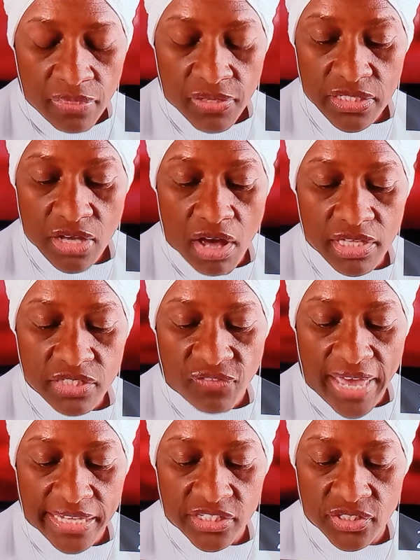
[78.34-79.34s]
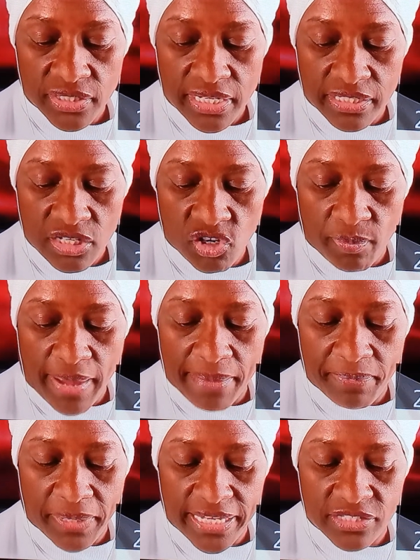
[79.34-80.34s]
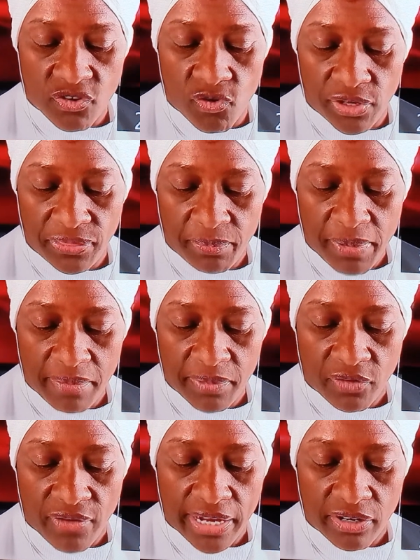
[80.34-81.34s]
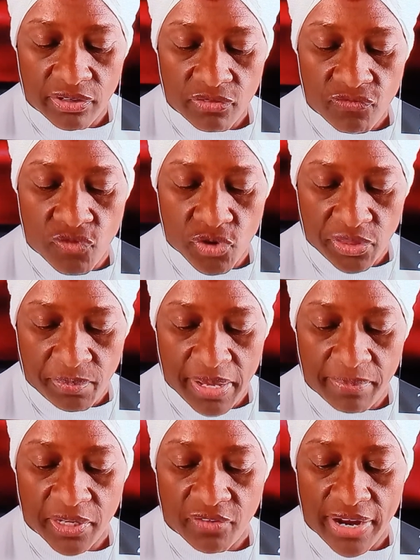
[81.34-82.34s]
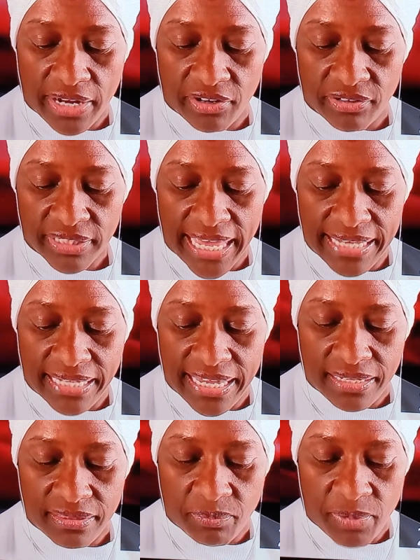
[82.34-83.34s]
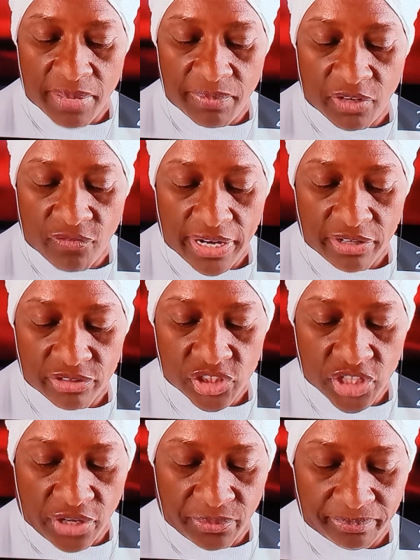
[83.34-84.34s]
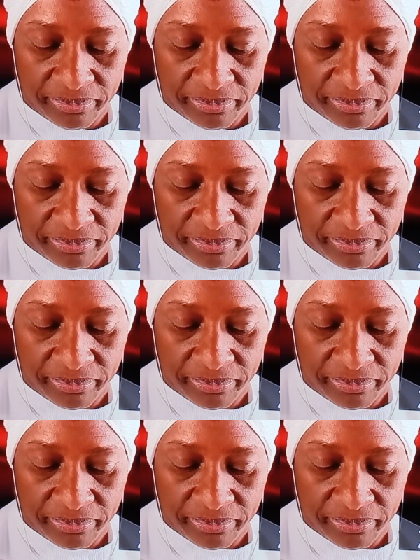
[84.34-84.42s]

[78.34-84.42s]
This cause of action is hereby placed on the public record, for the public record, and letting the public record show.